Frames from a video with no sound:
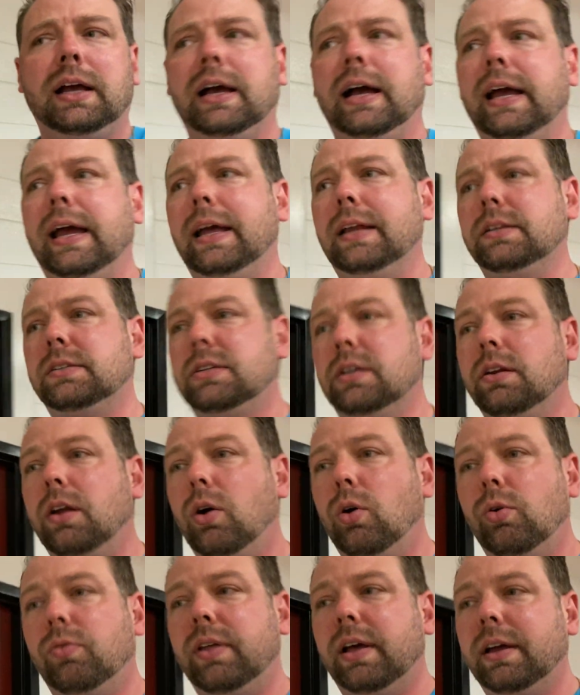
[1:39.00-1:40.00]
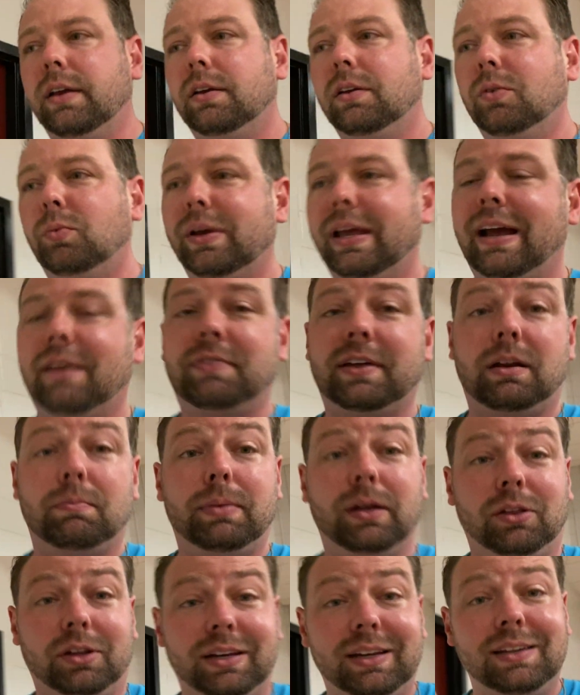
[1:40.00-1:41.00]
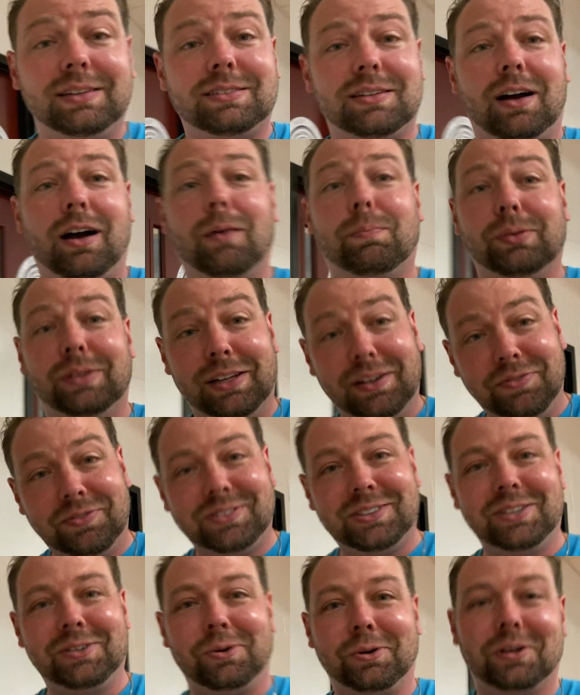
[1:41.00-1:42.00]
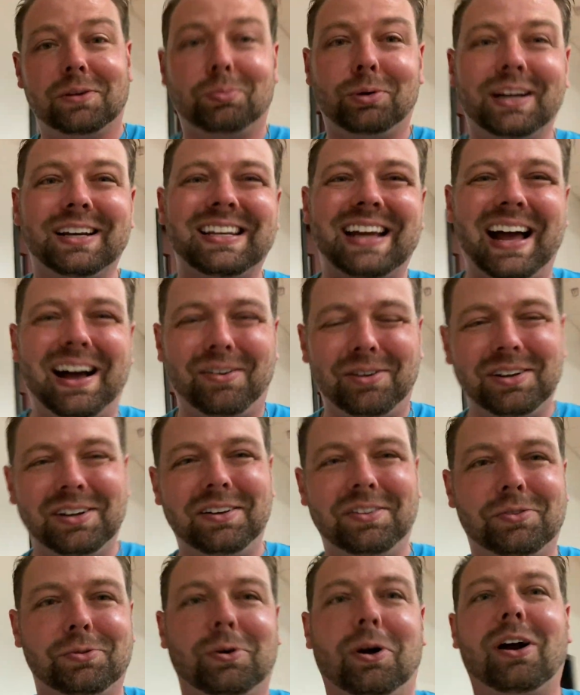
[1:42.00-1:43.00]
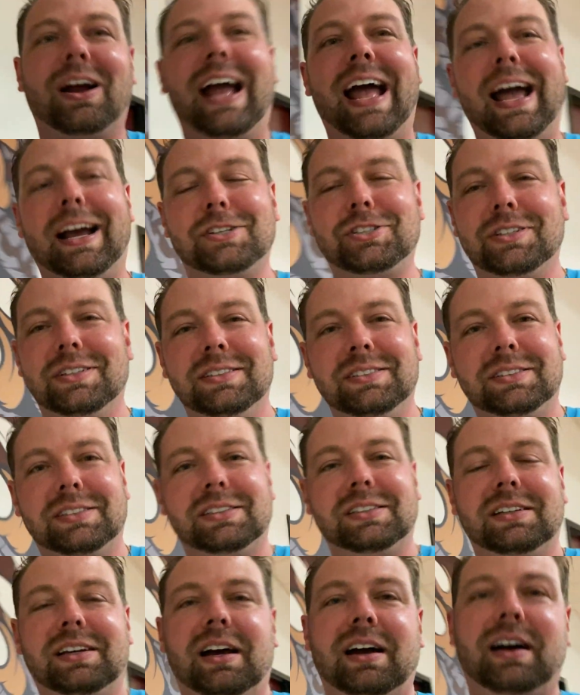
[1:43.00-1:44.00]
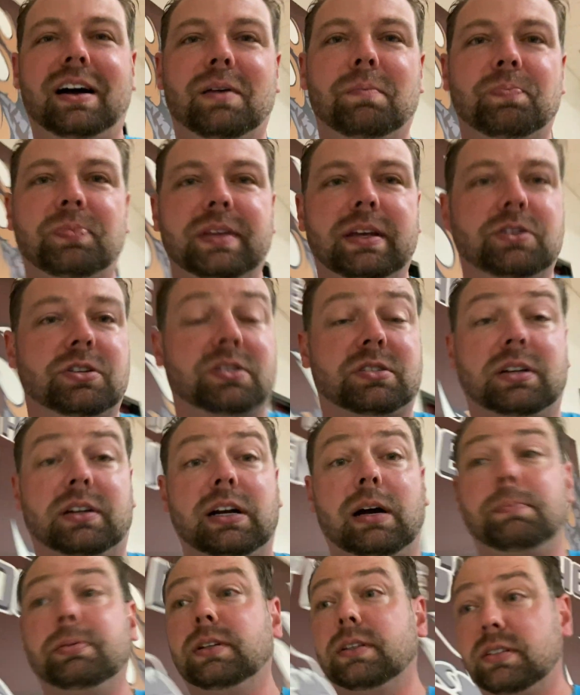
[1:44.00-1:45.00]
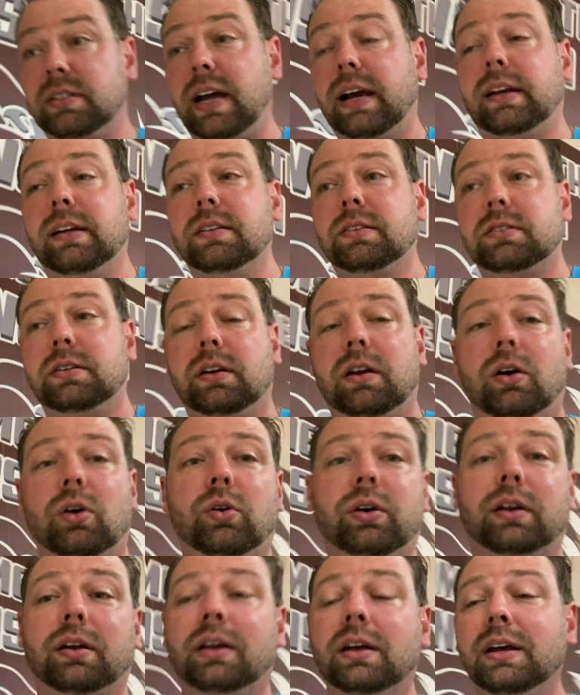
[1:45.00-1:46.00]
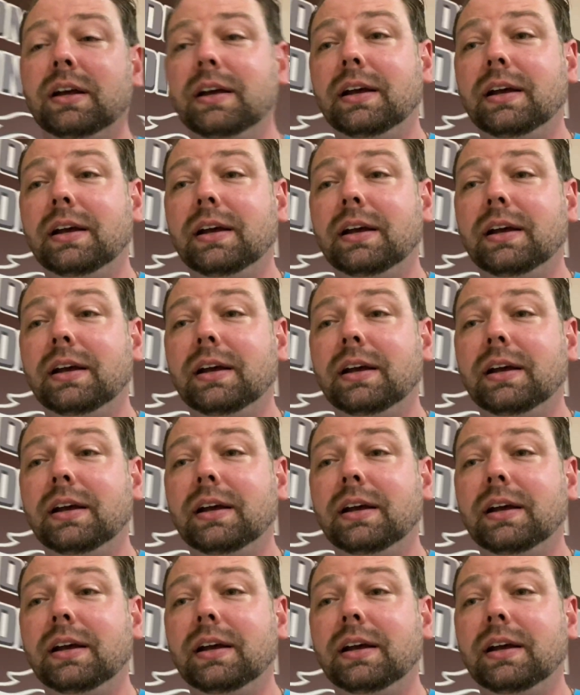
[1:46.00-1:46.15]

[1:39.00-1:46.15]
And to know that we have that ability to uplift or to bring down through our actions um, in just a couple of seconds, you know, and